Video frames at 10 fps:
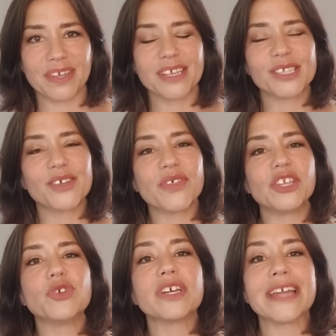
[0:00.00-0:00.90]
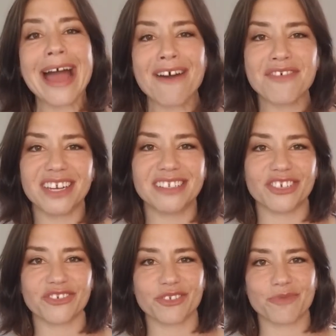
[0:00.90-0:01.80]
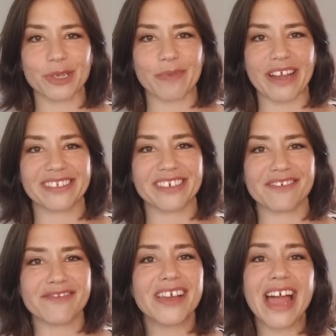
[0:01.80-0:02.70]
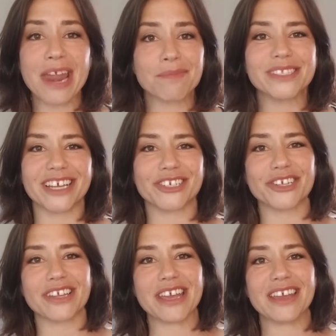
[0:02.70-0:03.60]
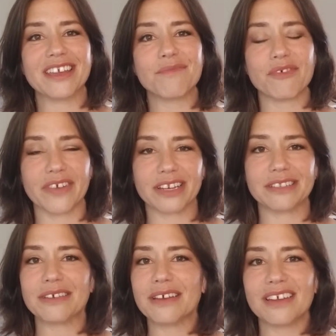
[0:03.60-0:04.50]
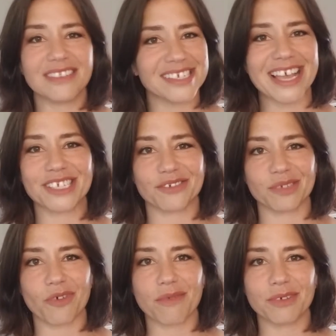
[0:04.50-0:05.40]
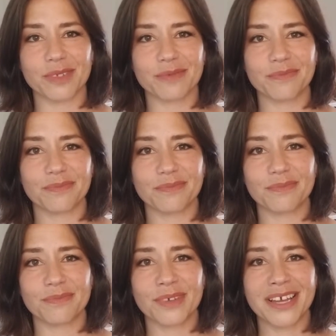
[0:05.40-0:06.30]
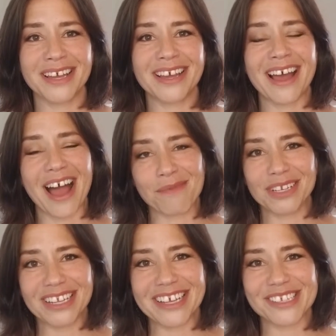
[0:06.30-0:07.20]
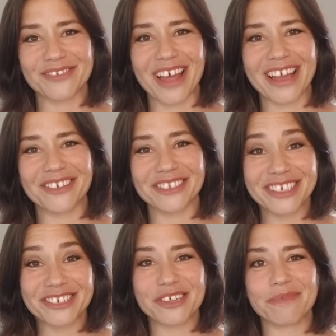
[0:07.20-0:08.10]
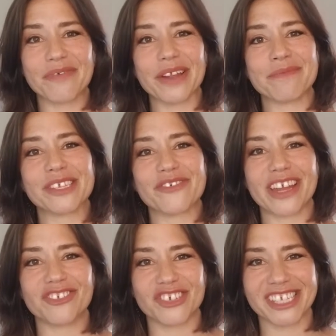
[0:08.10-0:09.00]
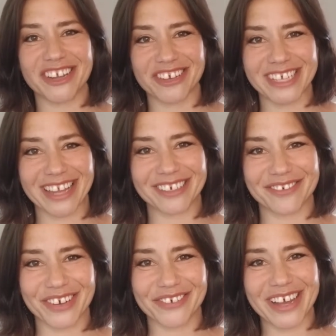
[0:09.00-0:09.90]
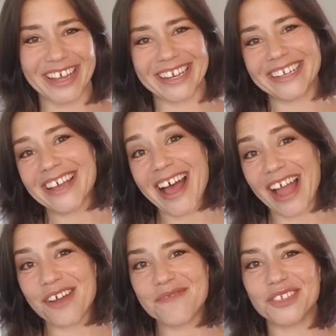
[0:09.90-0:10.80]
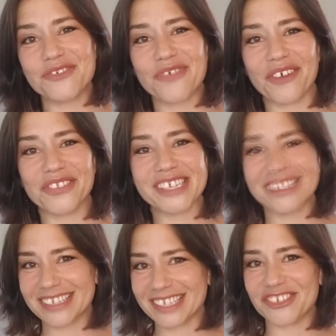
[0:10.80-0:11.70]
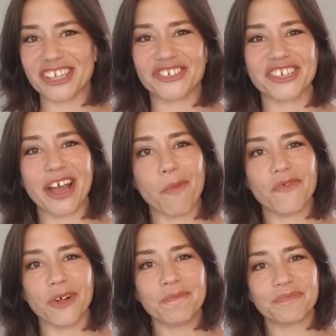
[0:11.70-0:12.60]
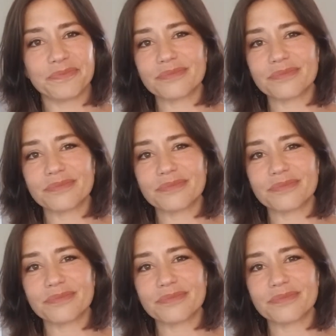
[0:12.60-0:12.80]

so that you can have that additional perspective and potentially prevent disastrous problems. I'm Halelly Azulay, your leadership development strategist here at TalentGrow, and I hope that you found this suggestion helpful.